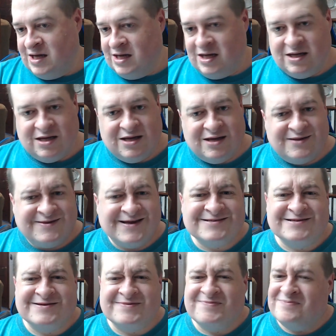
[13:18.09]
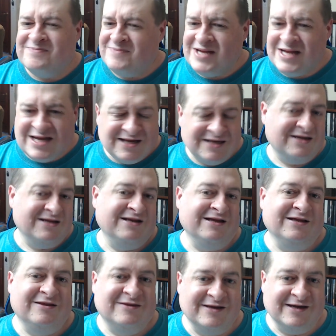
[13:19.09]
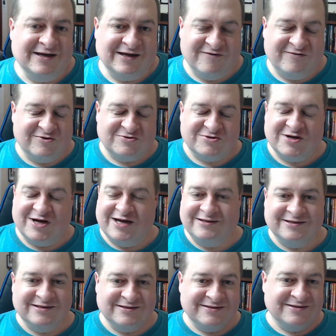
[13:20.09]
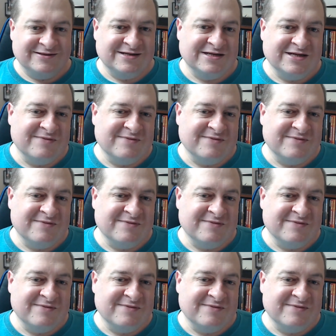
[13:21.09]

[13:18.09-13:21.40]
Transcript: It doesn't mean anything if you're trying to teach.